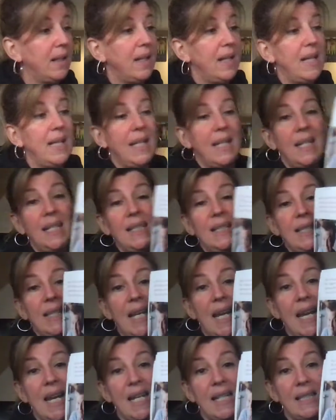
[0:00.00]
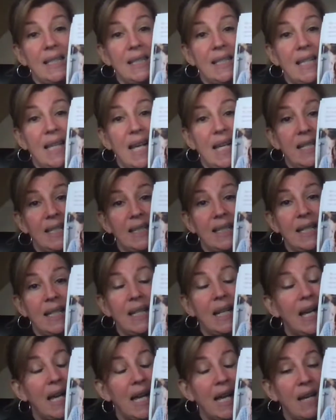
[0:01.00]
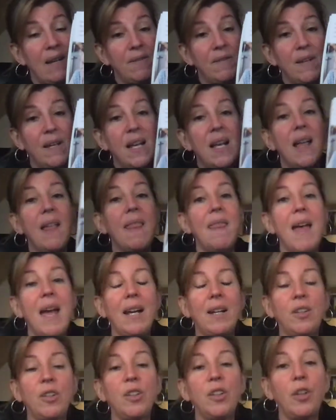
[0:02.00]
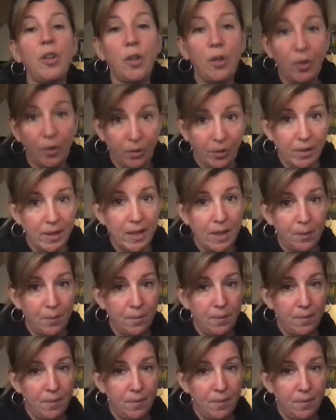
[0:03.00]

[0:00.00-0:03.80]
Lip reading: in this case, that is a knife that could hurt you.